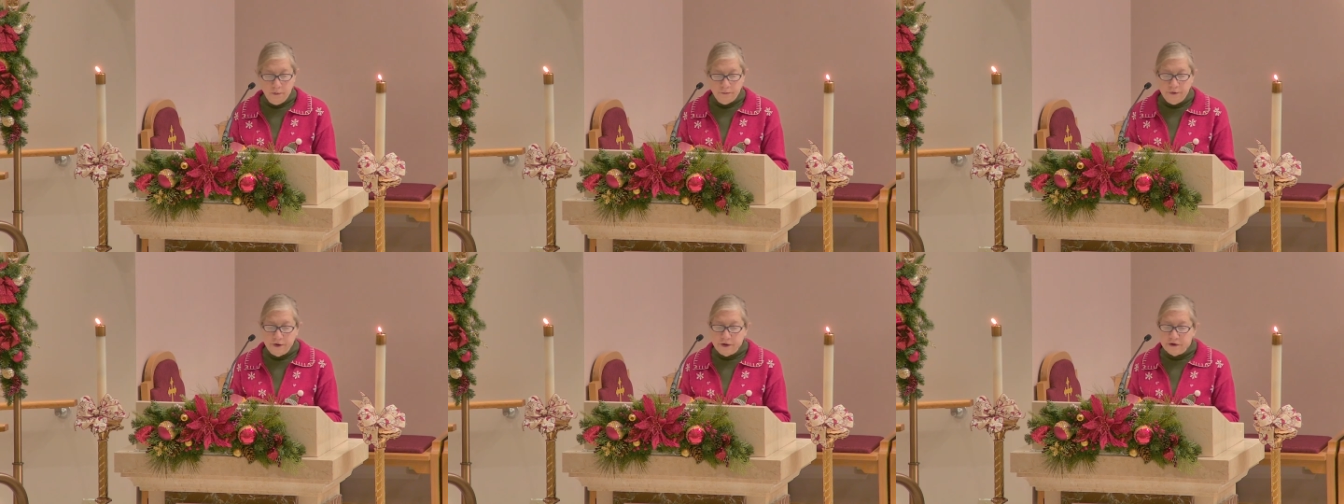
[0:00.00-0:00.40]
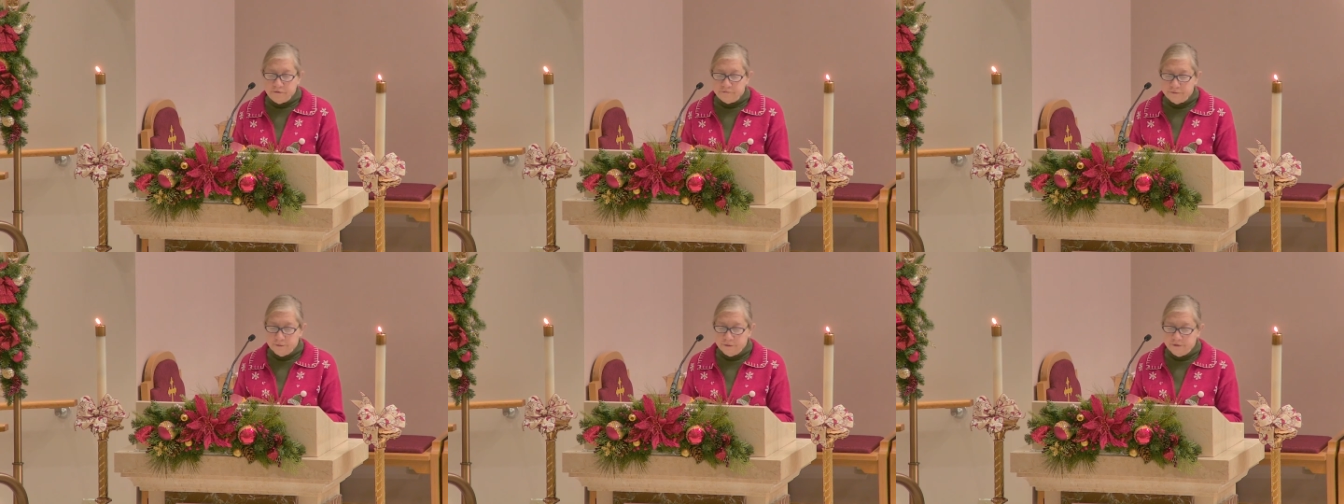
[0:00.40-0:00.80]
A
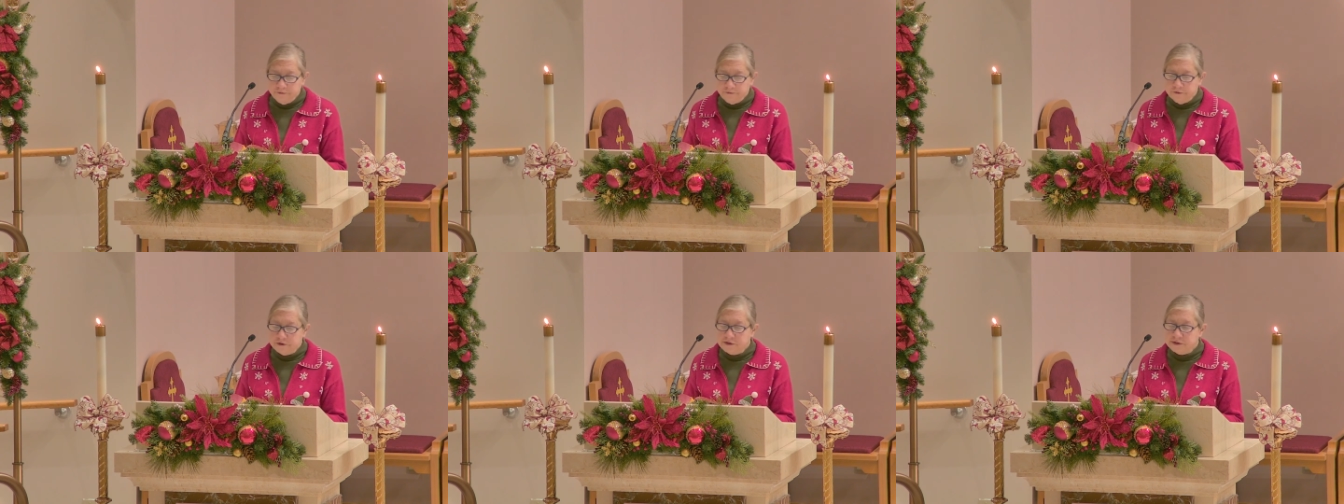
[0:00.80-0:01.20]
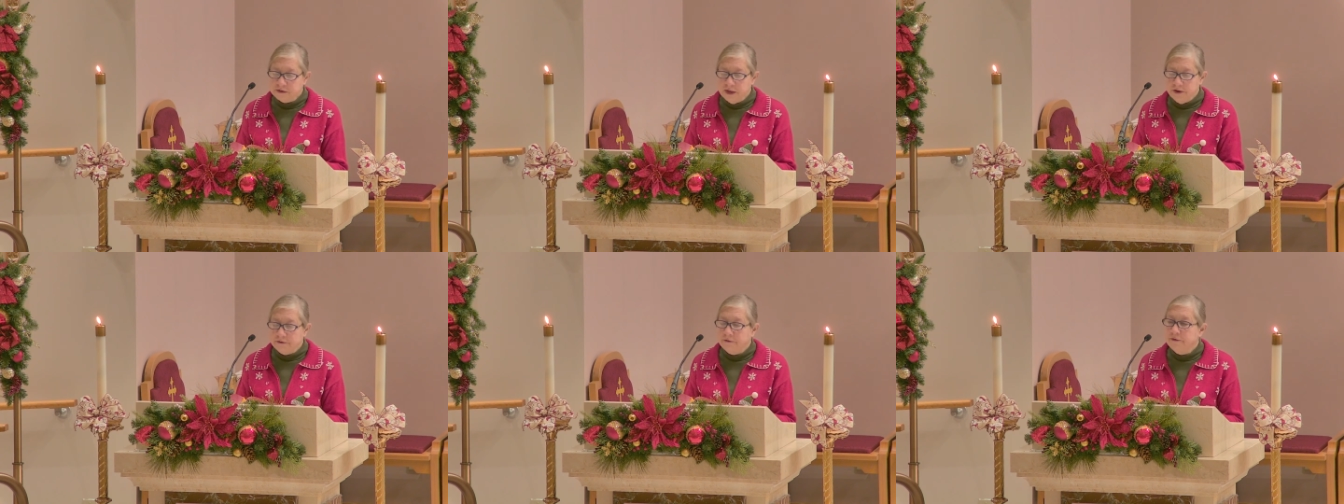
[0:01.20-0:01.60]
reading from the
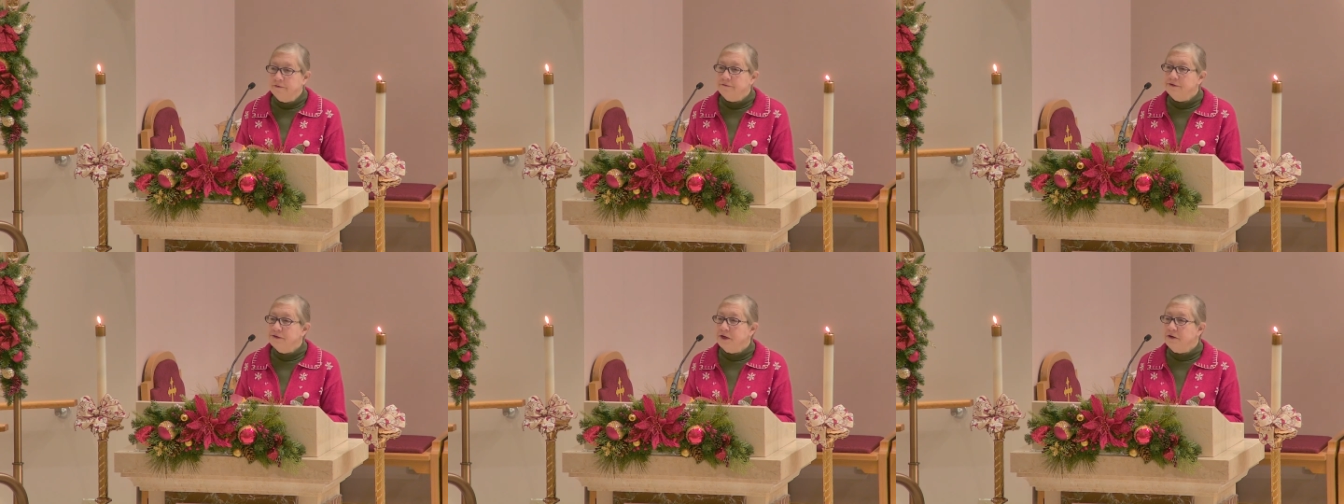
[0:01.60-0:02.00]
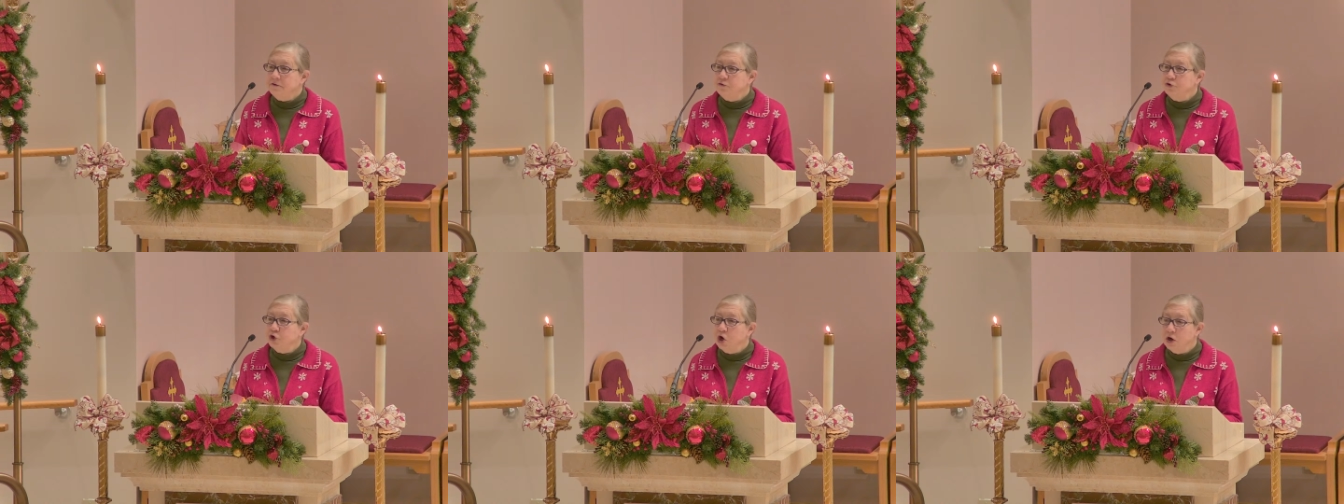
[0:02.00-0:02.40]
first letter of
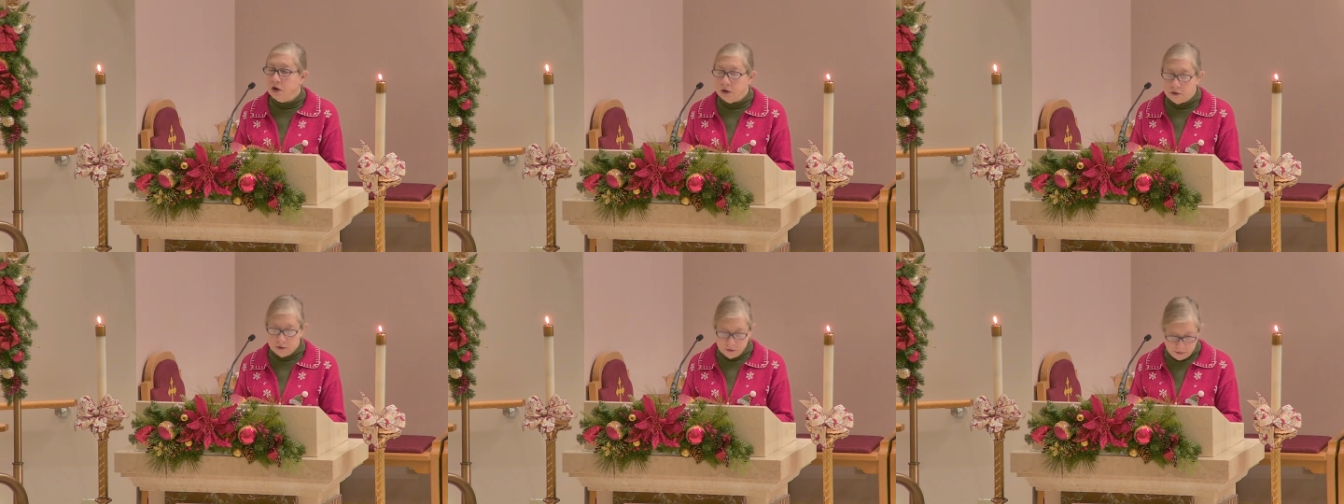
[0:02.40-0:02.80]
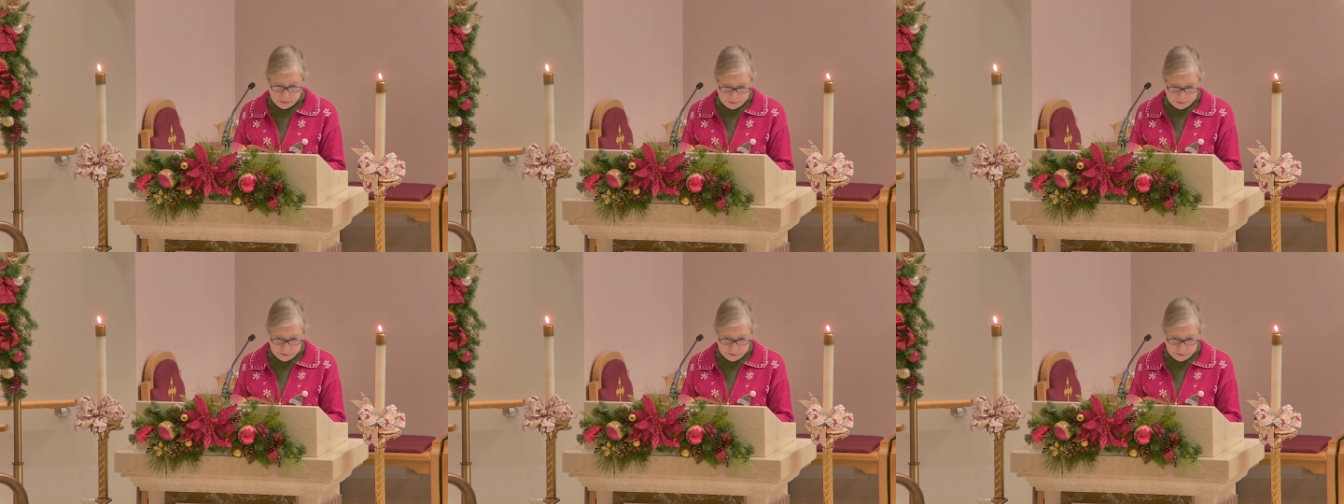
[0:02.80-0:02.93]
St. John.